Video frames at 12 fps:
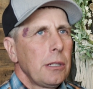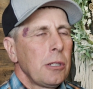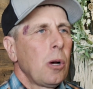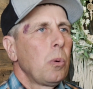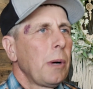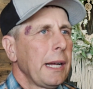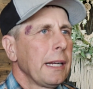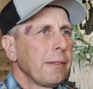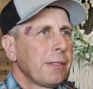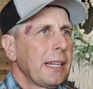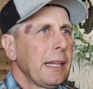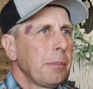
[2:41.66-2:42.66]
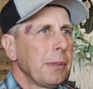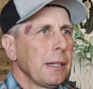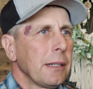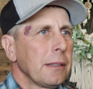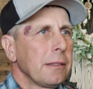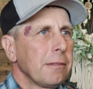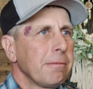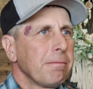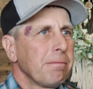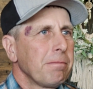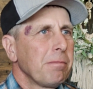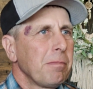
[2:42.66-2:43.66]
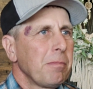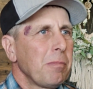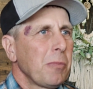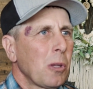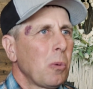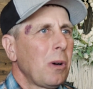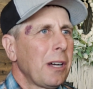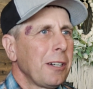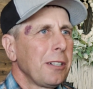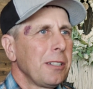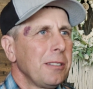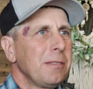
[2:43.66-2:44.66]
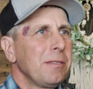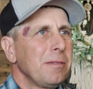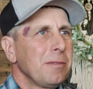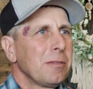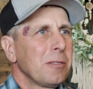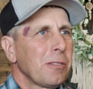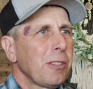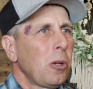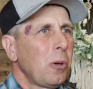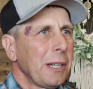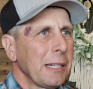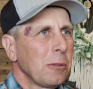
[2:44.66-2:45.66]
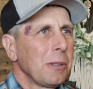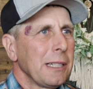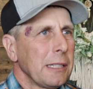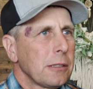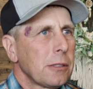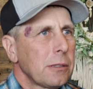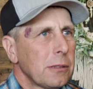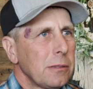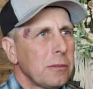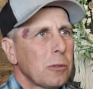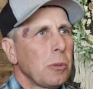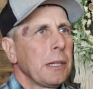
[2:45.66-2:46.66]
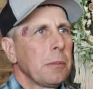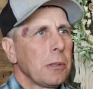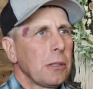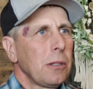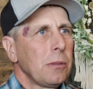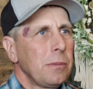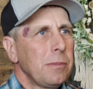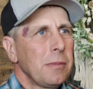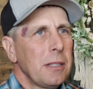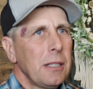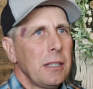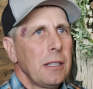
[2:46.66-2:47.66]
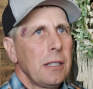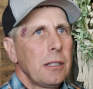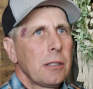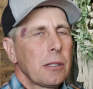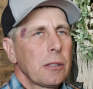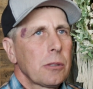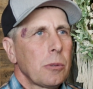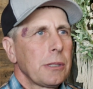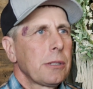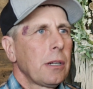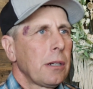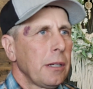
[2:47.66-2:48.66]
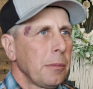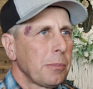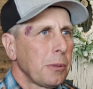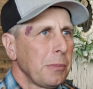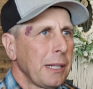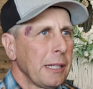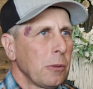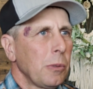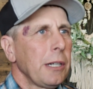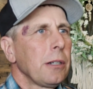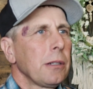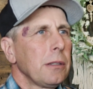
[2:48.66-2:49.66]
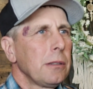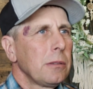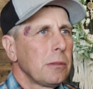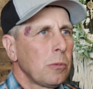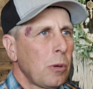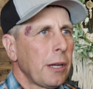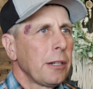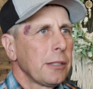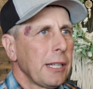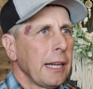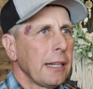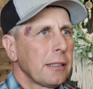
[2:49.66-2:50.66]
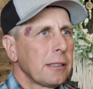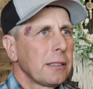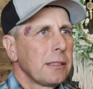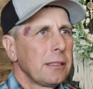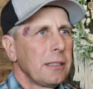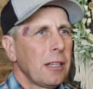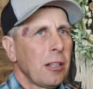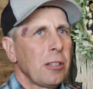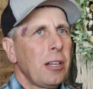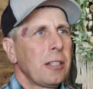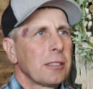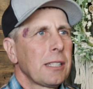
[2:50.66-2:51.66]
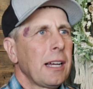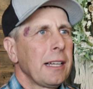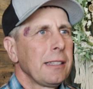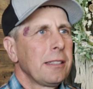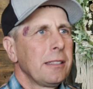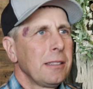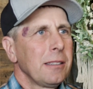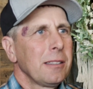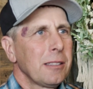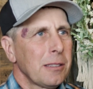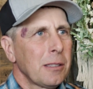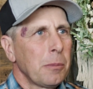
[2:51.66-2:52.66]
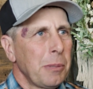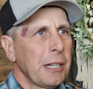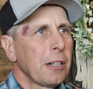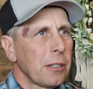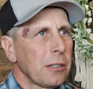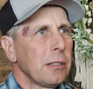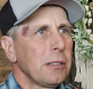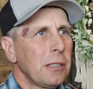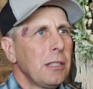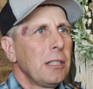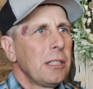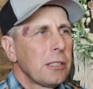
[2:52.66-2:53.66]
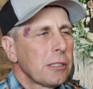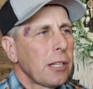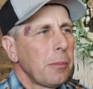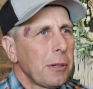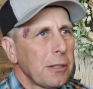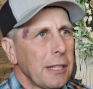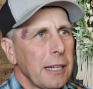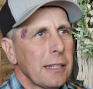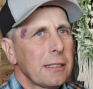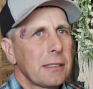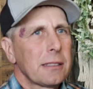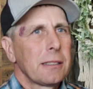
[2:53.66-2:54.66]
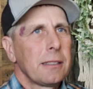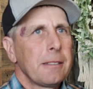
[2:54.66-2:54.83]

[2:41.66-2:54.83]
no way of keeping the water flowing when it's 20 below. So we started implementing winter water tanks alongside the bigger summer tanks,